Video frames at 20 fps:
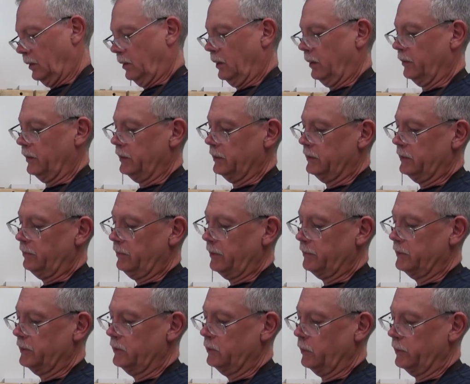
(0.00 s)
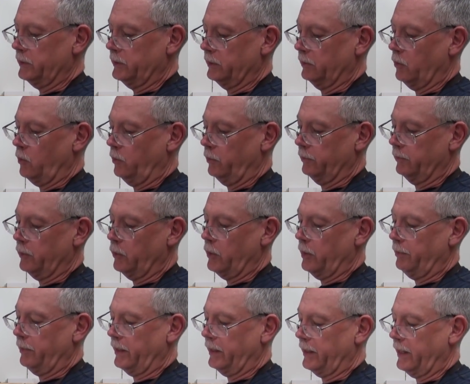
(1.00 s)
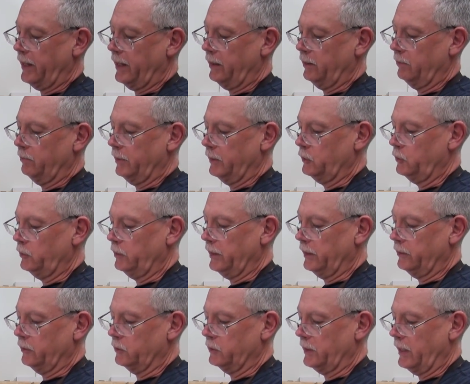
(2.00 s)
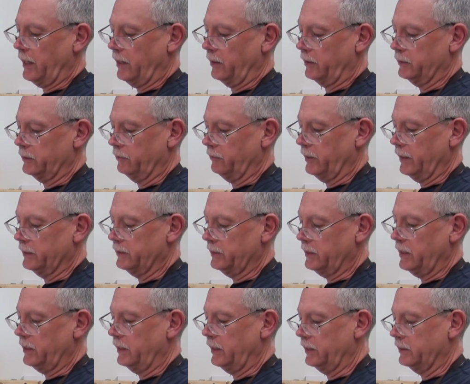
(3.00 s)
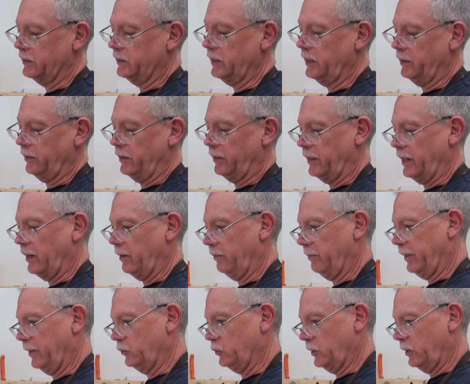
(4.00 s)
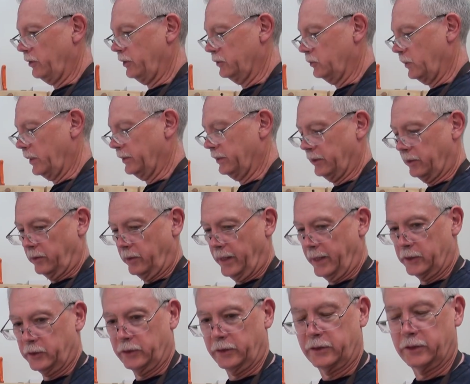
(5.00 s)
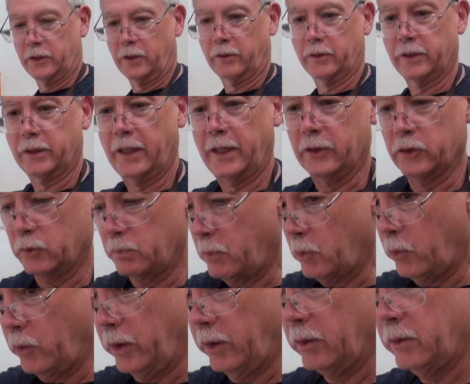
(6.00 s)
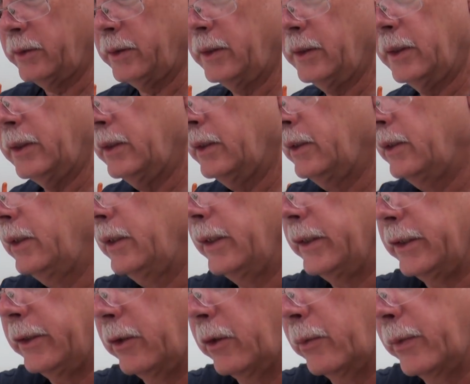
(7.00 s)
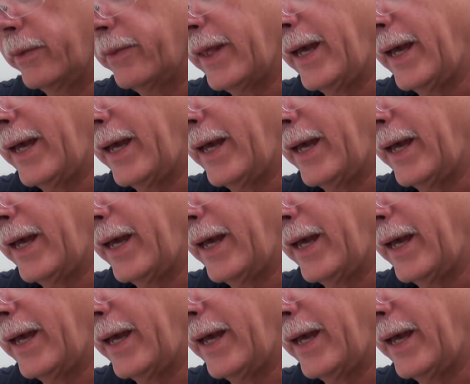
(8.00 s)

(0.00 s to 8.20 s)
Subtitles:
And sometimes this wants to go up like that. Make sure you get those down, because if you got skin against skin, then those areas right there will actually start to kind of spoil. And you don't want